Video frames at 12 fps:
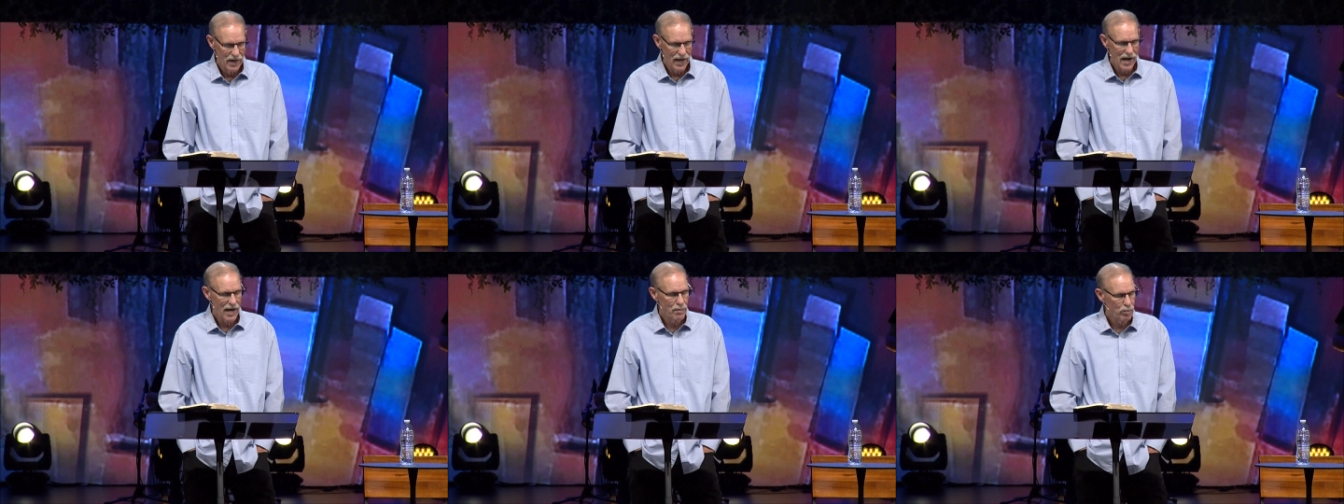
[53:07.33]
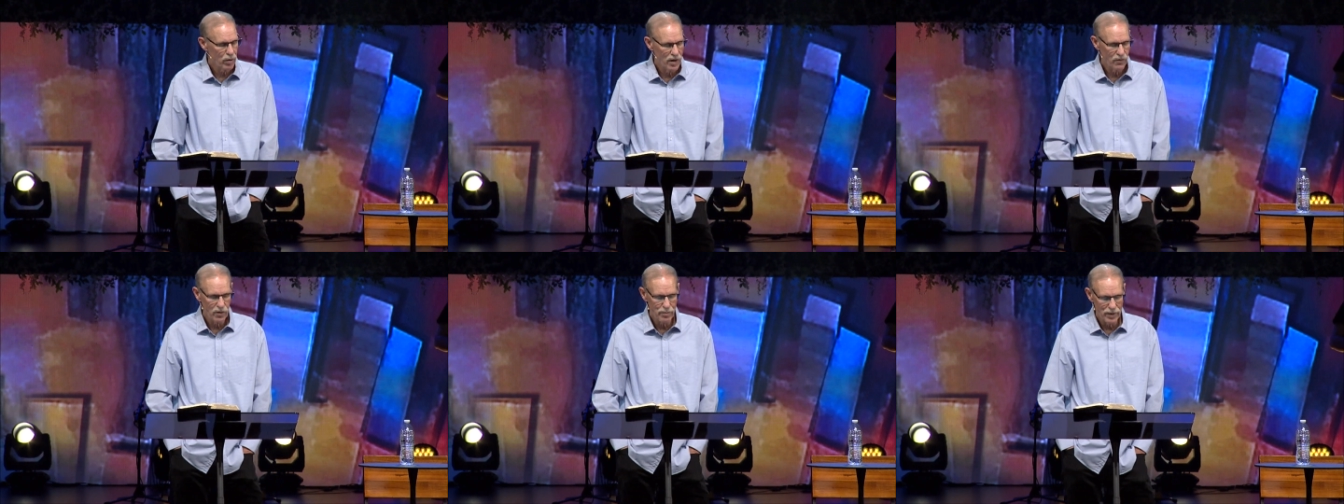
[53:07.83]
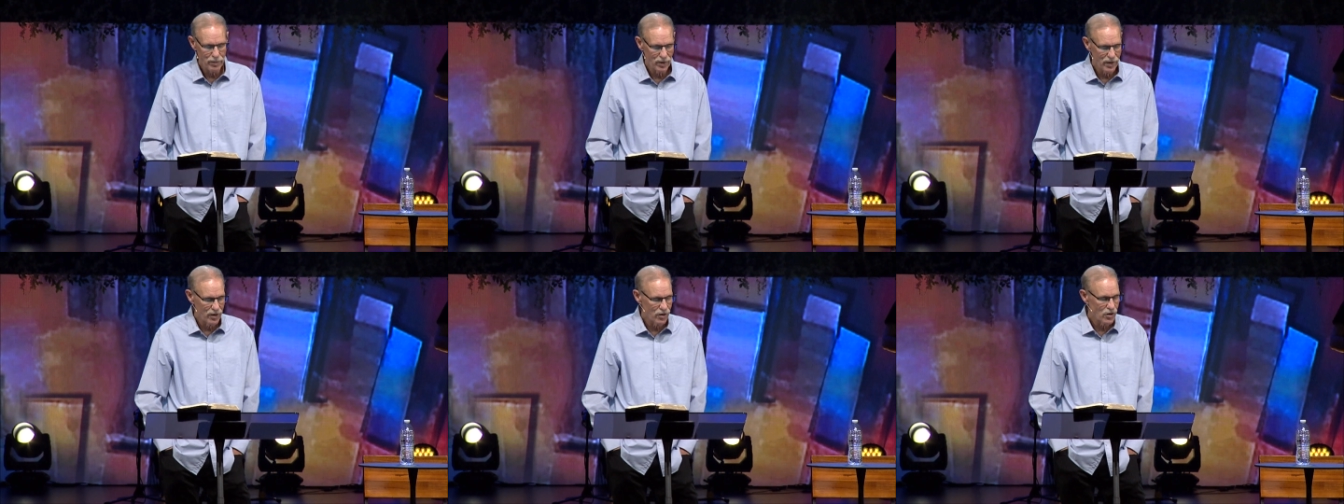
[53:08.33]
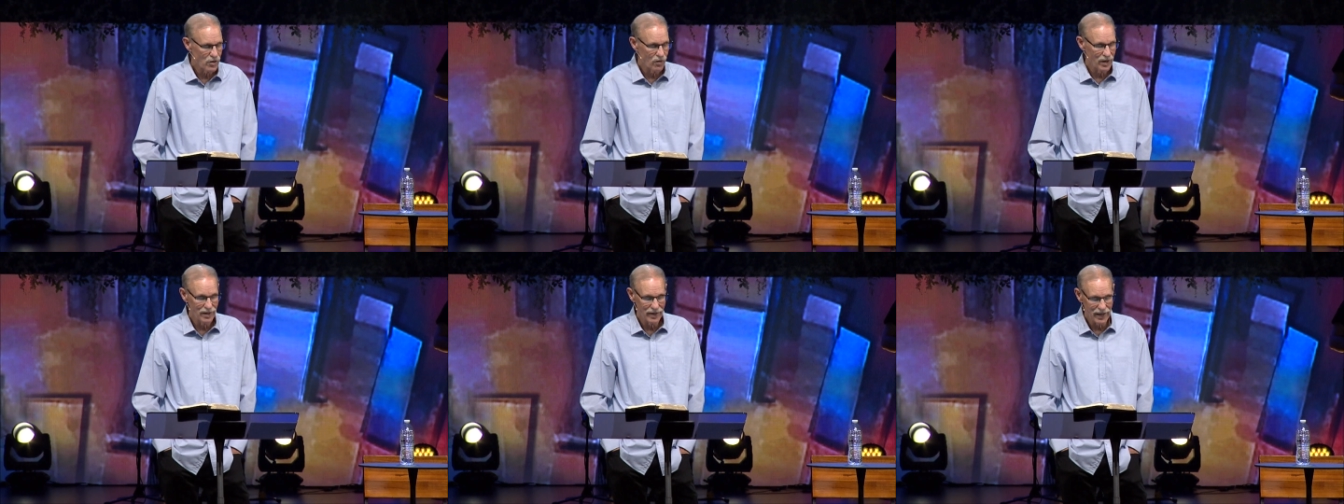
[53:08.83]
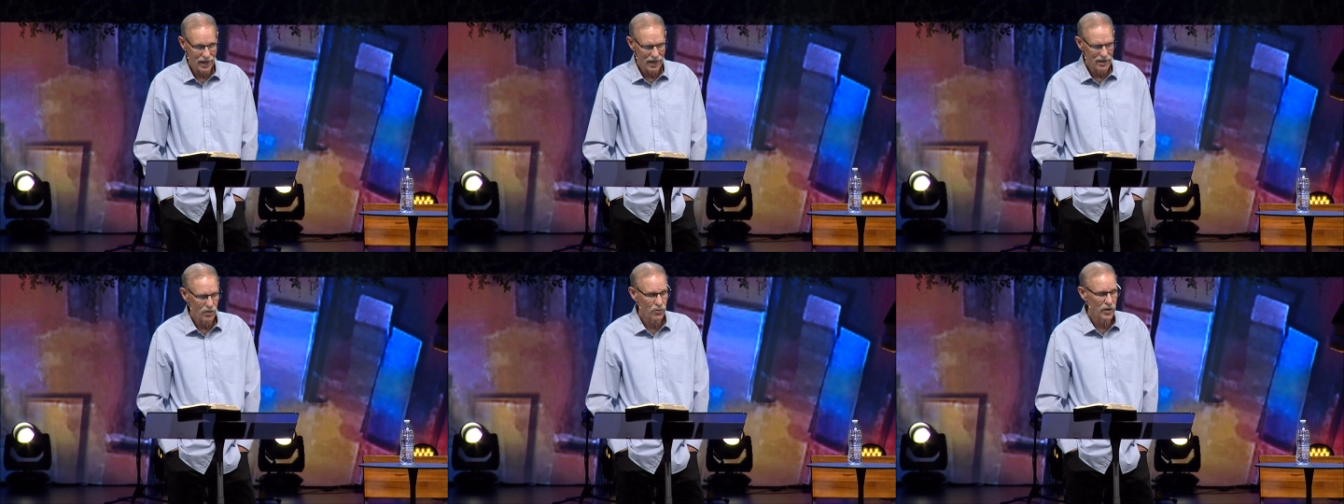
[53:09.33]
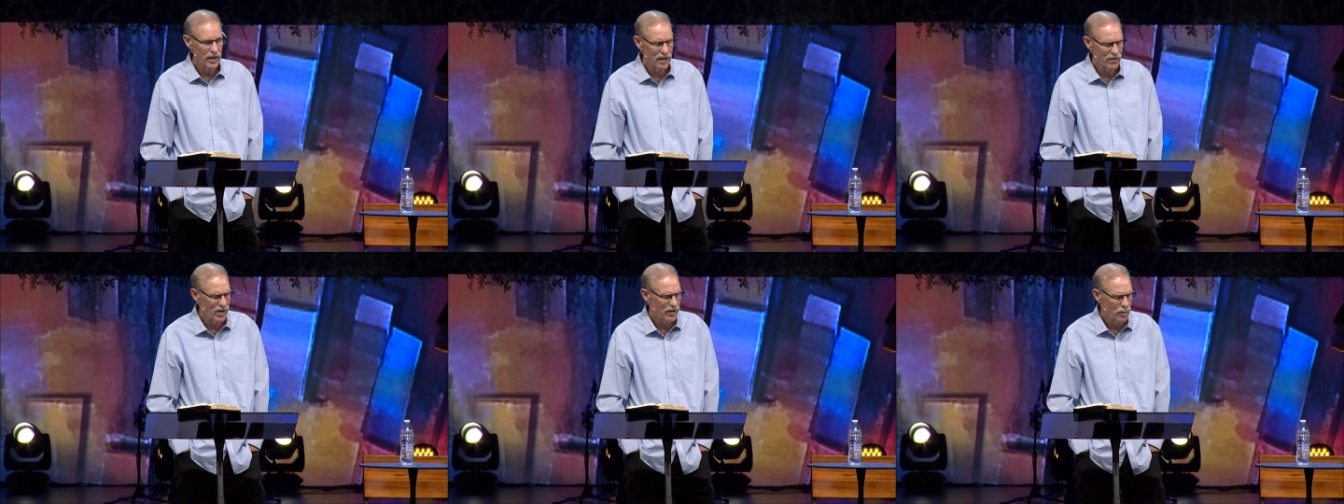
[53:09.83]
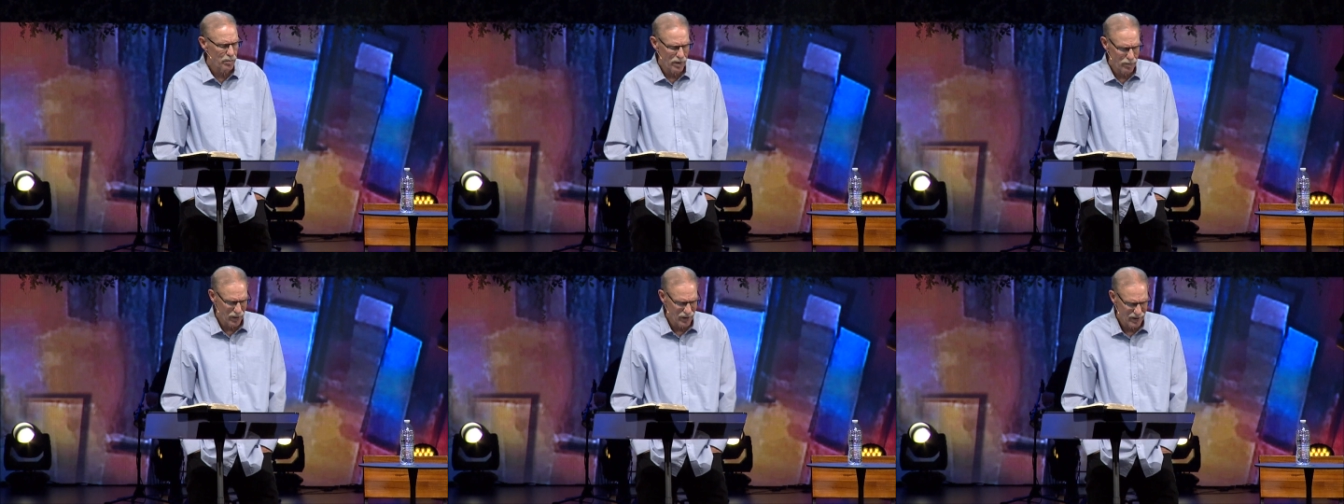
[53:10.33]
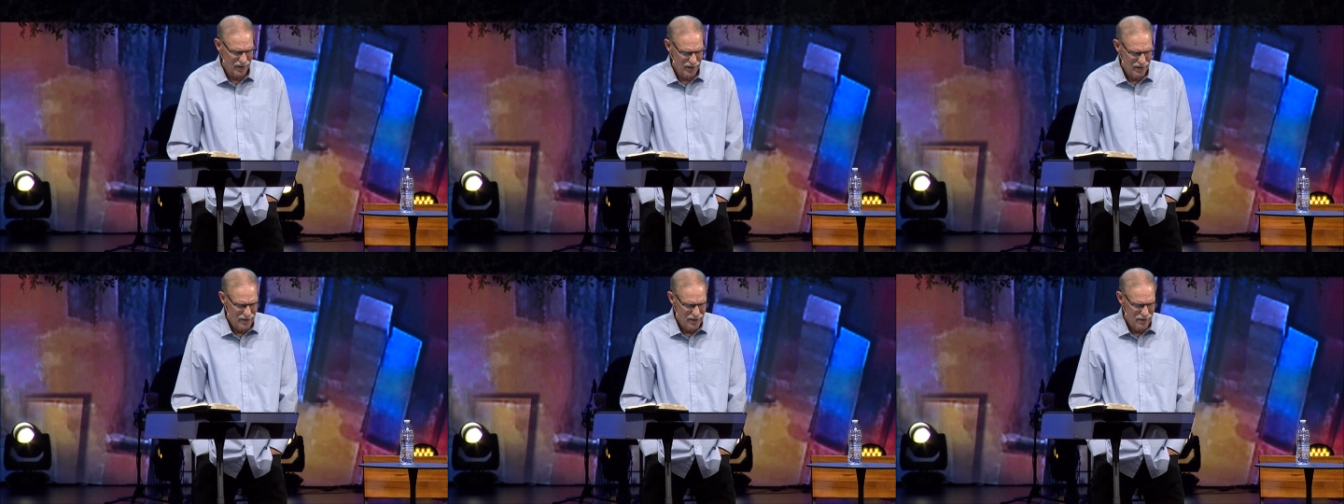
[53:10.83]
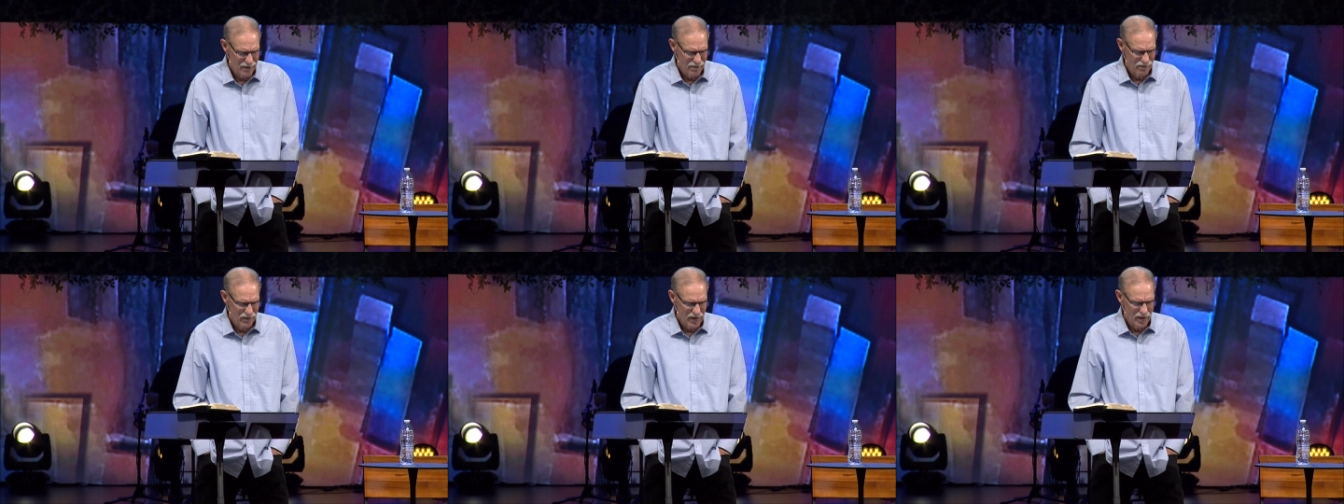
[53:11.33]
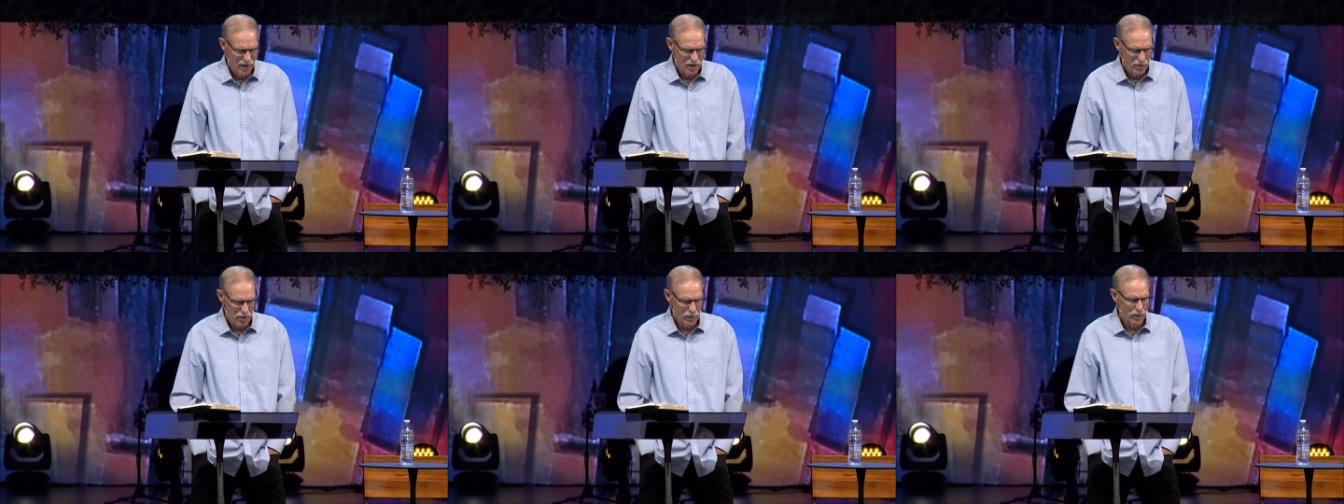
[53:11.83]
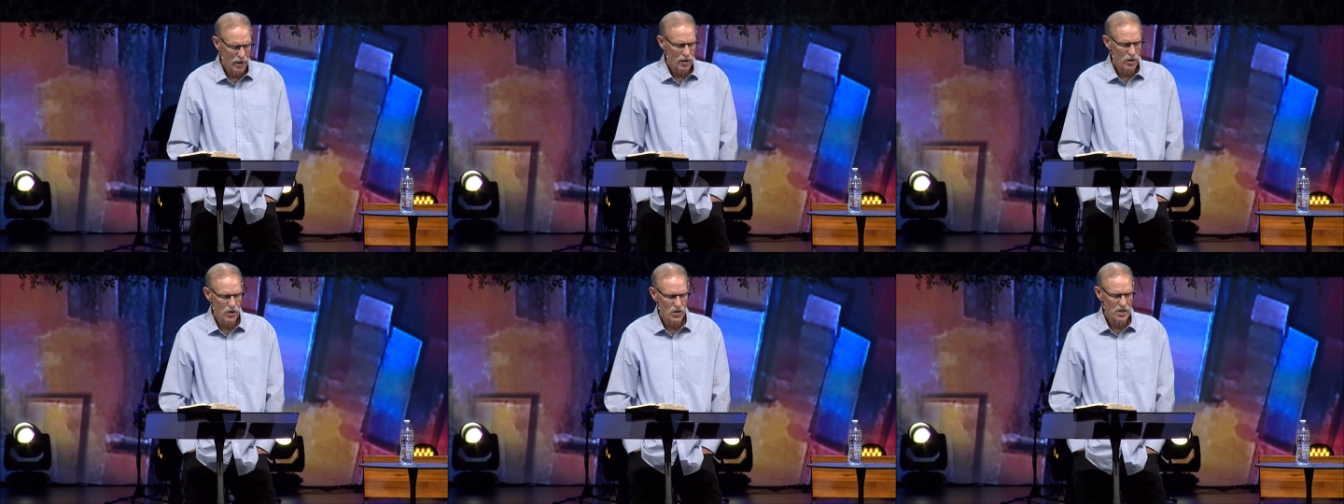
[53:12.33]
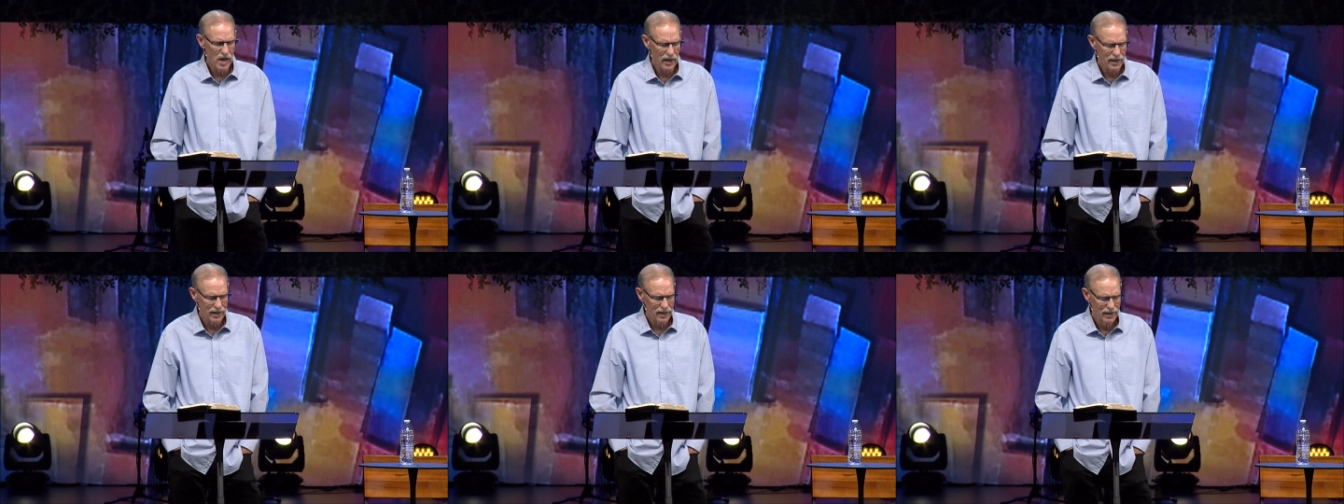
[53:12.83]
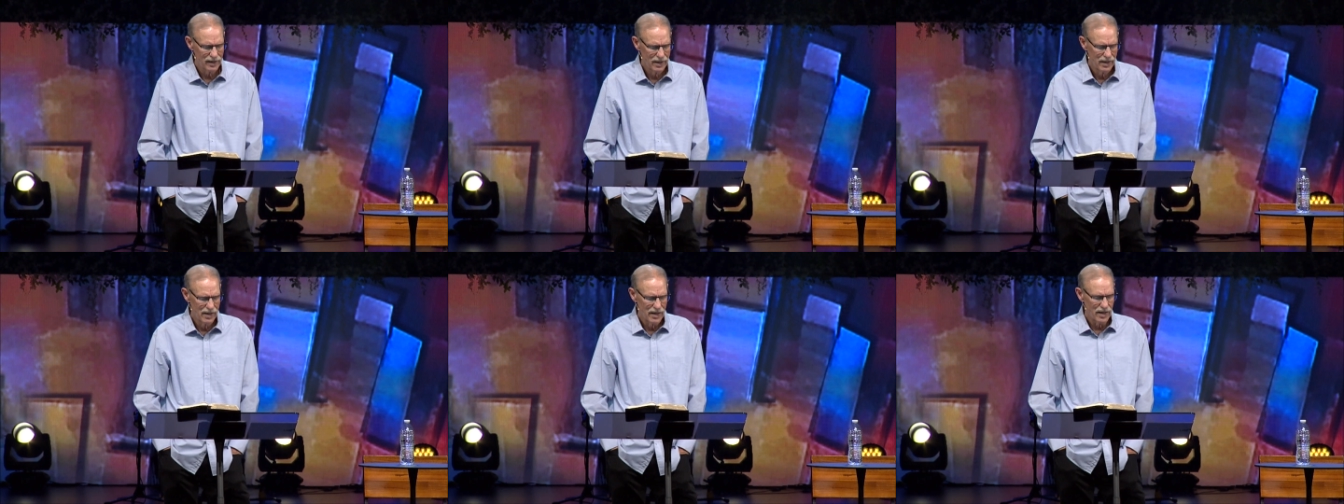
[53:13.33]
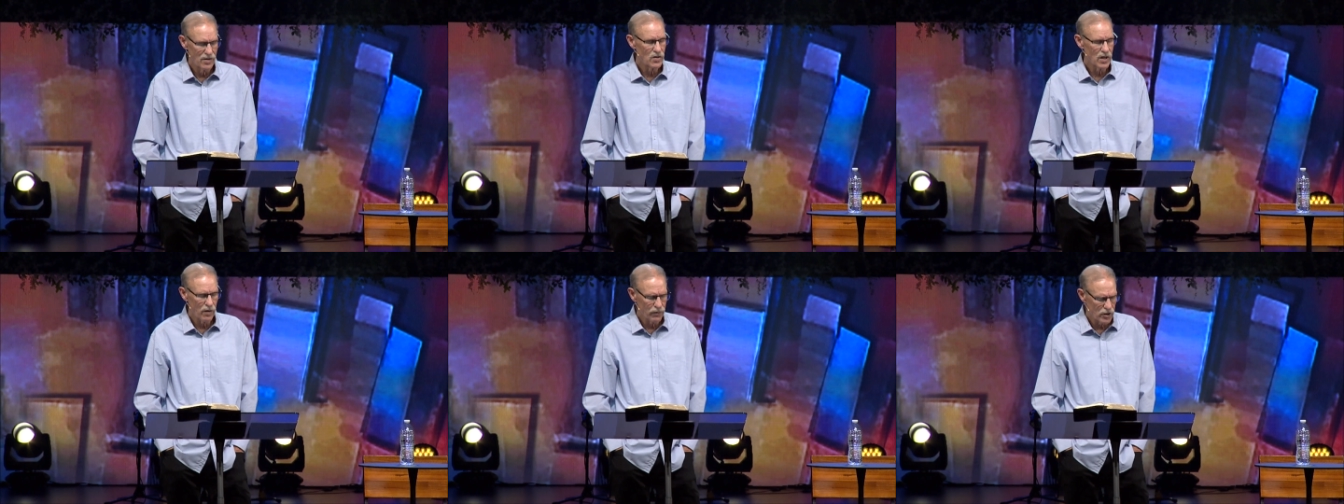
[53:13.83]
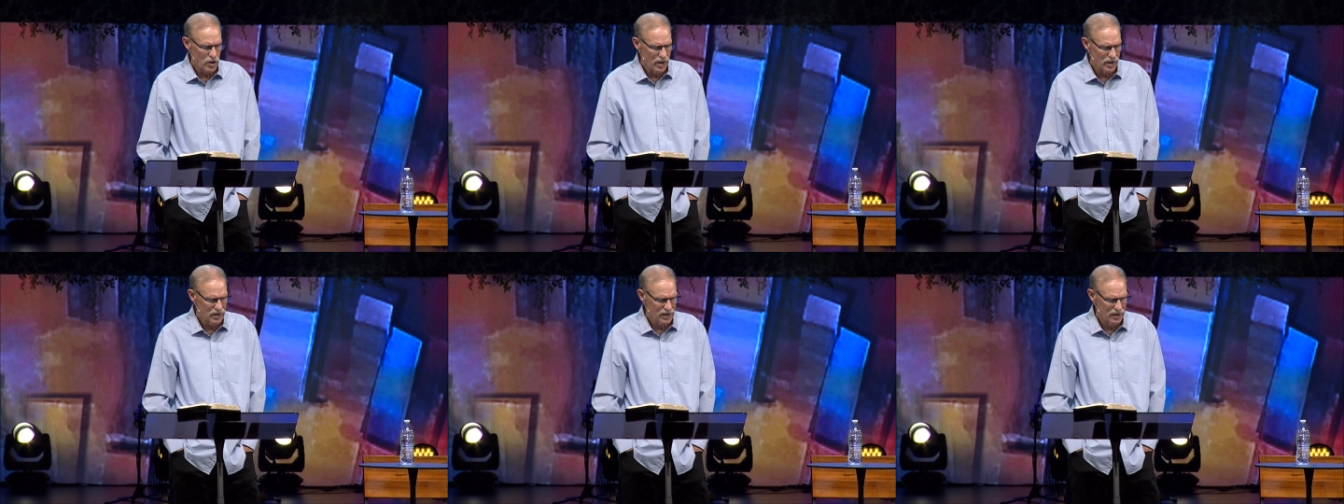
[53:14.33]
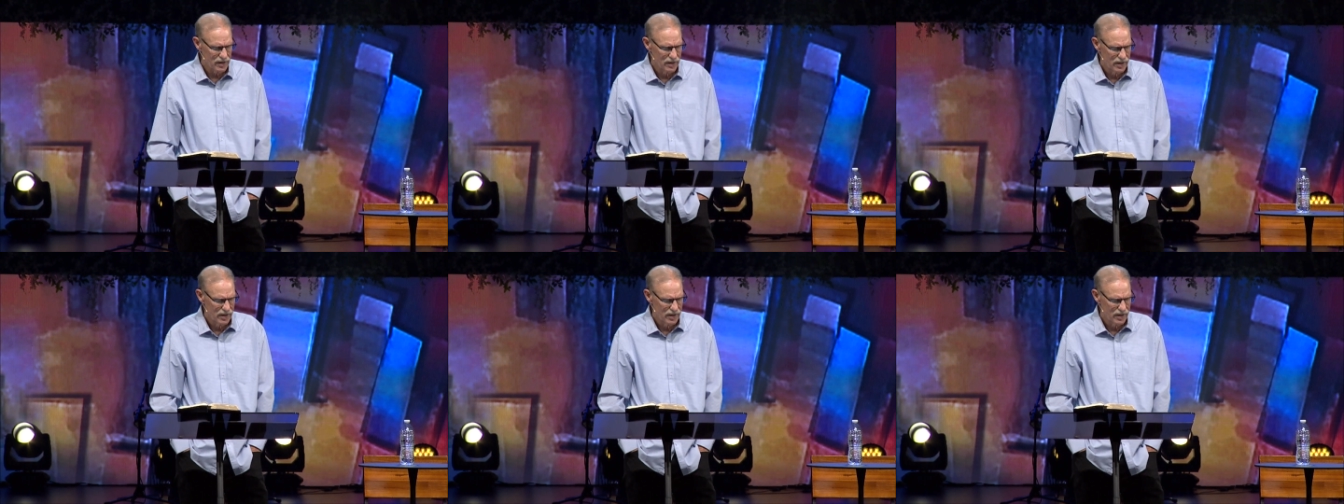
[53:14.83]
And I pray for people that are struggling, God, to forgive other people, people that are stuck in selfishness.